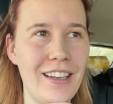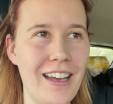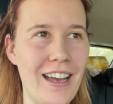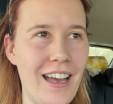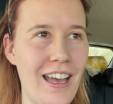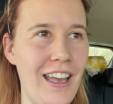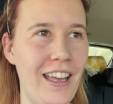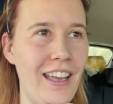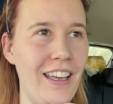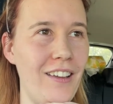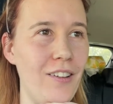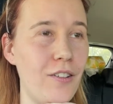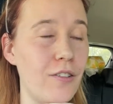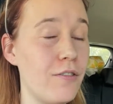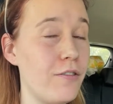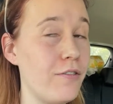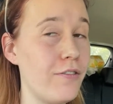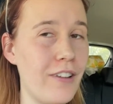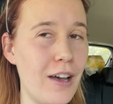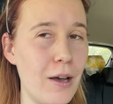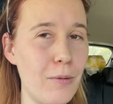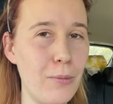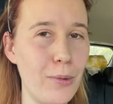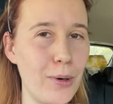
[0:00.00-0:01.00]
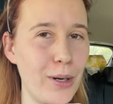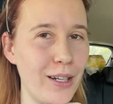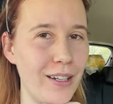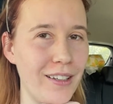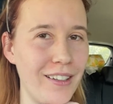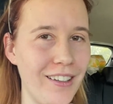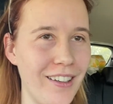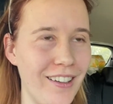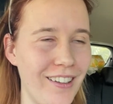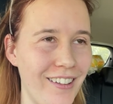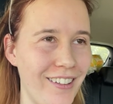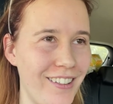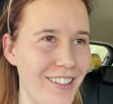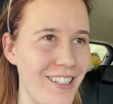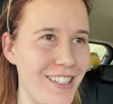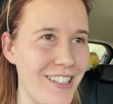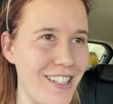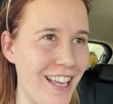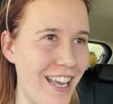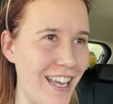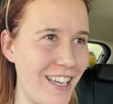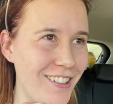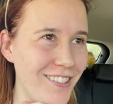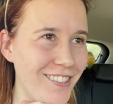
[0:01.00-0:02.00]
a fabric
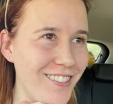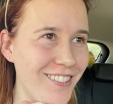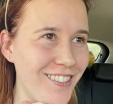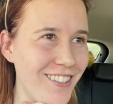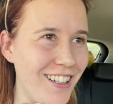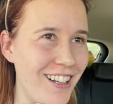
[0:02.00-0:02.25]
sale